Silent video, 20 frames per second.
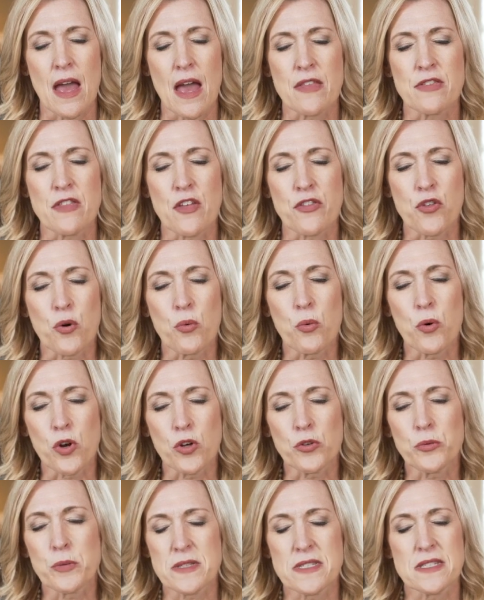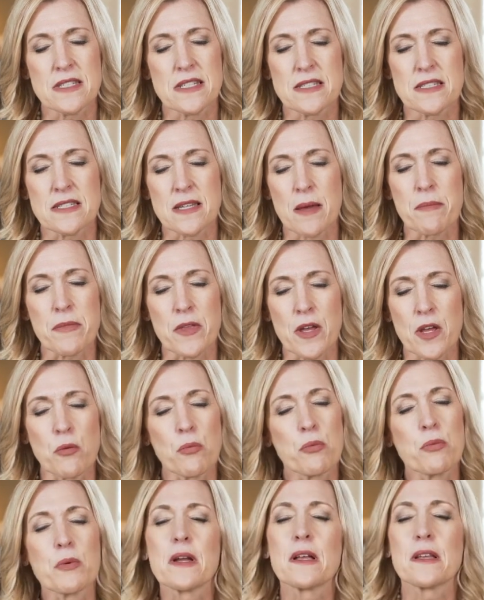and that the world would see
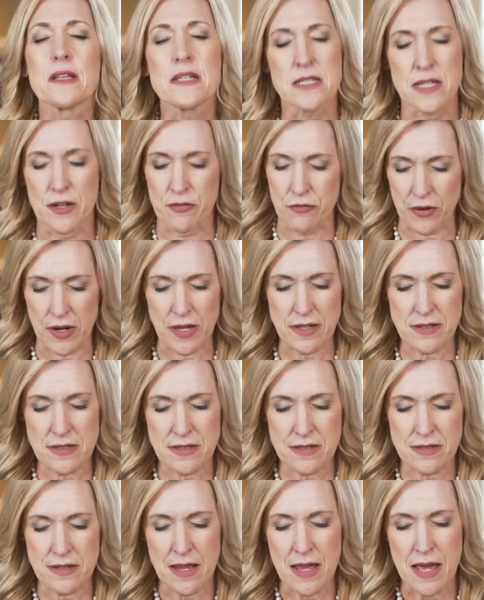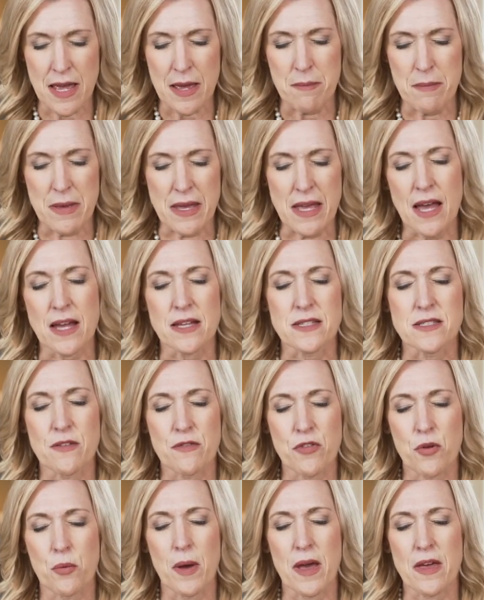something really different because
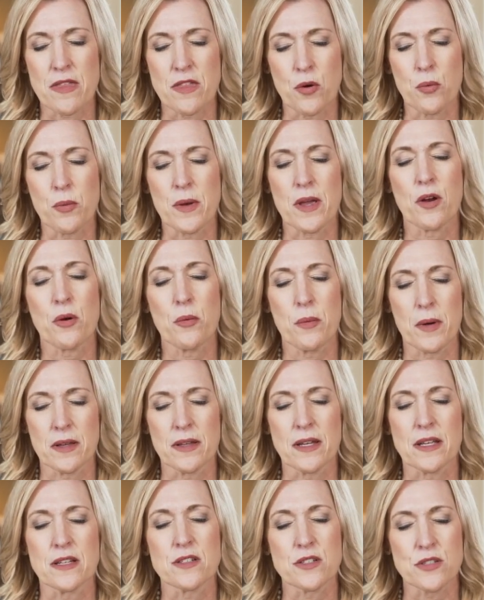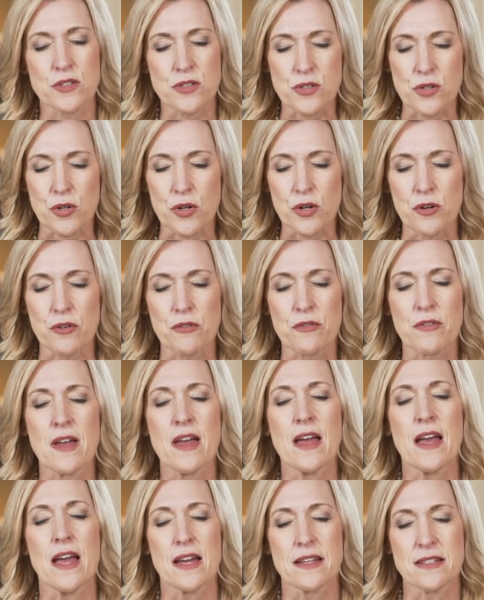of the way that we are willing to serve
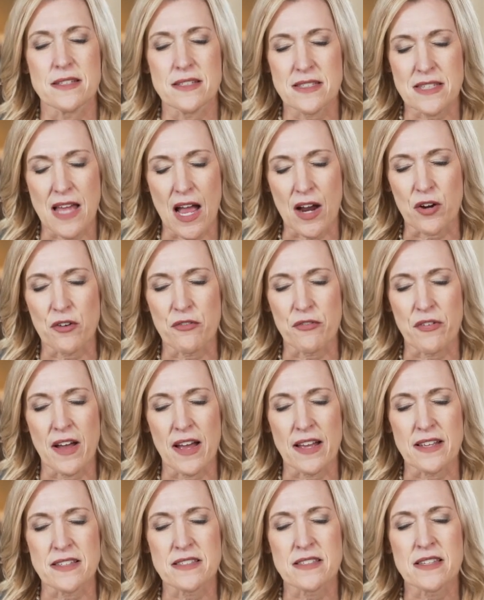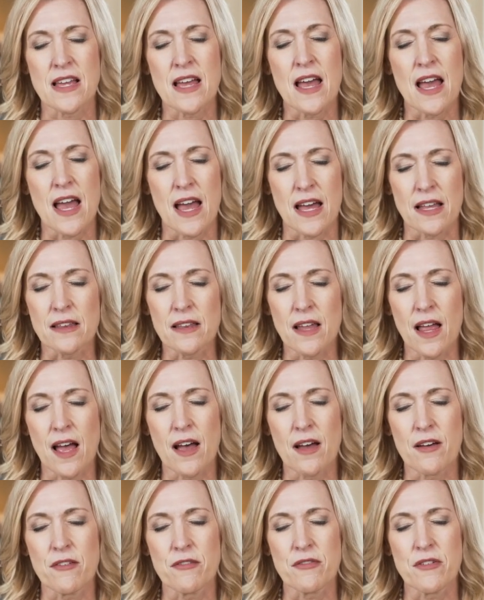and to sacrifice and
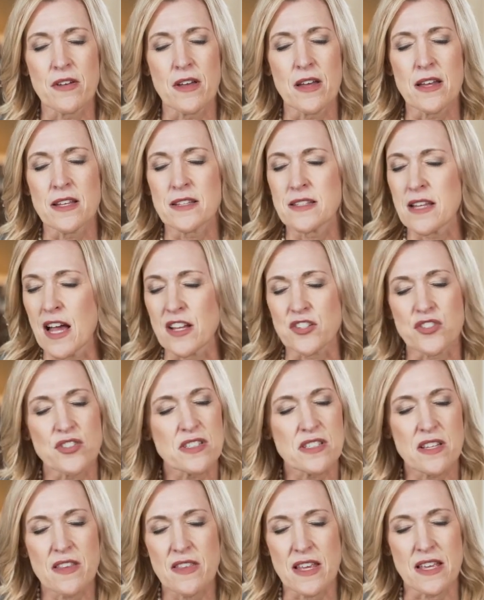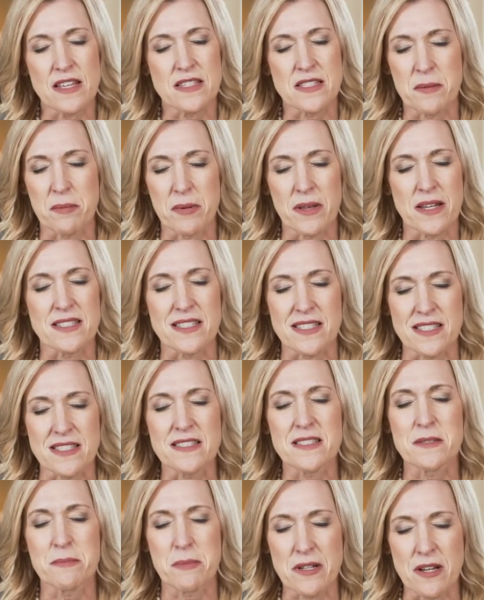love, not just in the easy
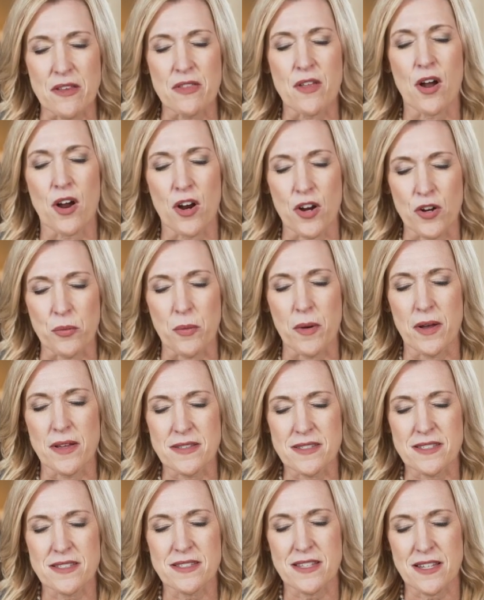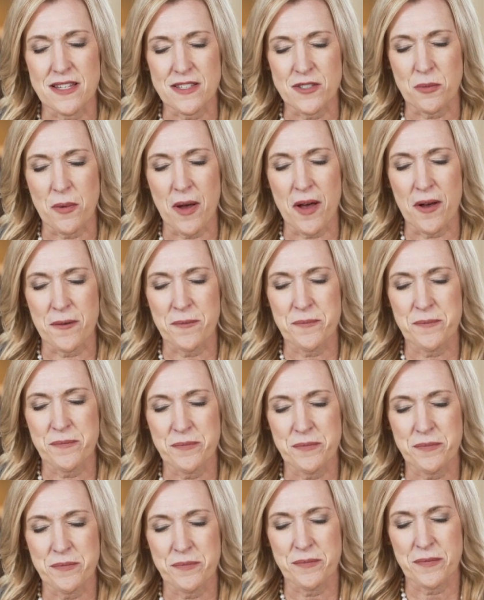places, but in the hard ones as well.
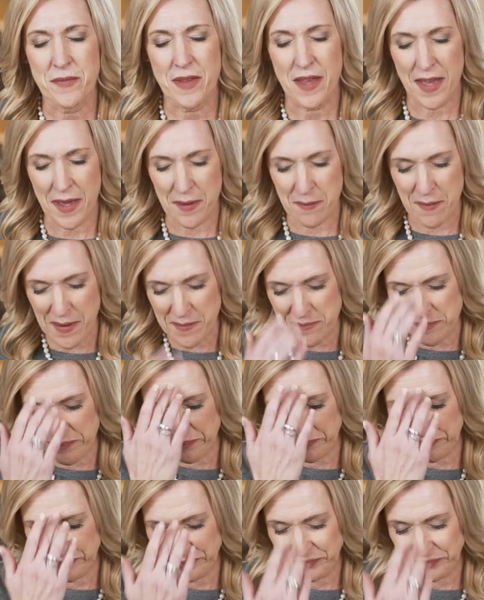Amen.